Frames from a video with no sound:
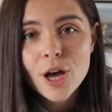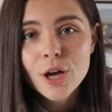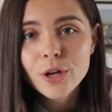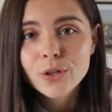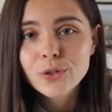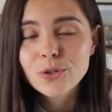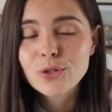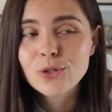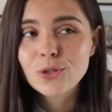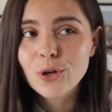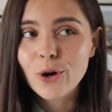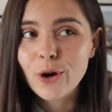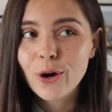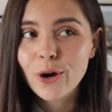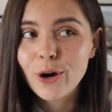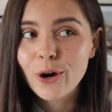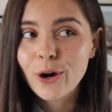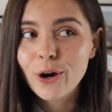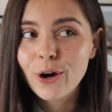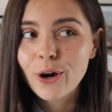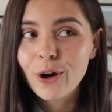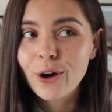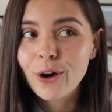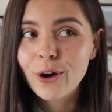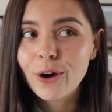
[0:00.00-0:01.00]

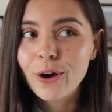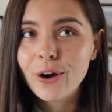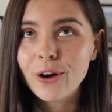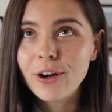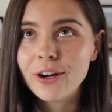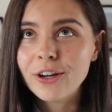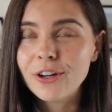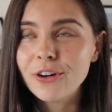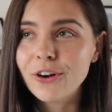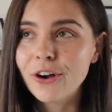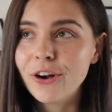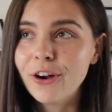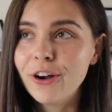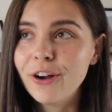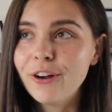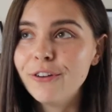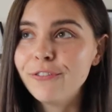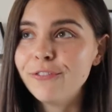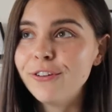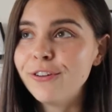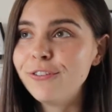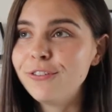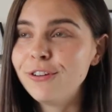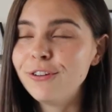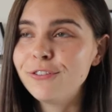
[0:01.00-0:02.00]
So, you know,
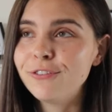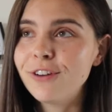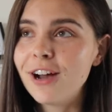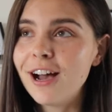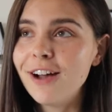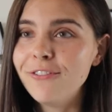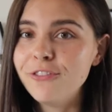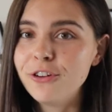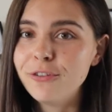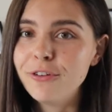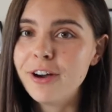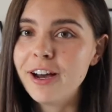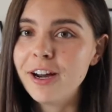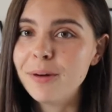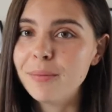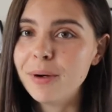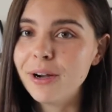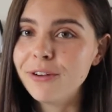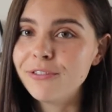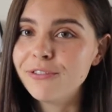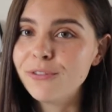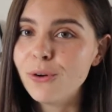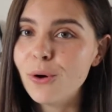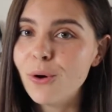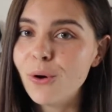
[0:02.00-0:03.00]
55 divided by
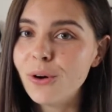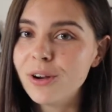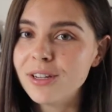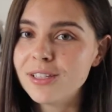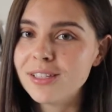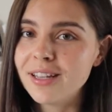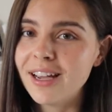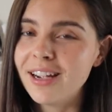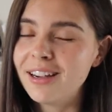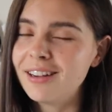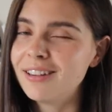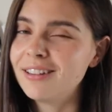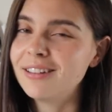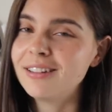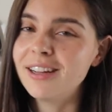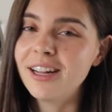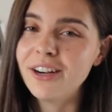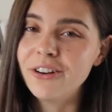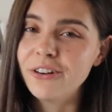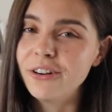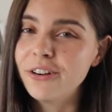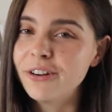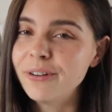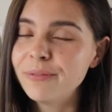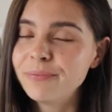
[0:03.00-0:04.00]
4 is like, I
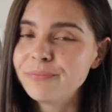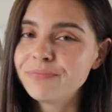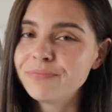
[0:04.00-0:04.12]
don't know,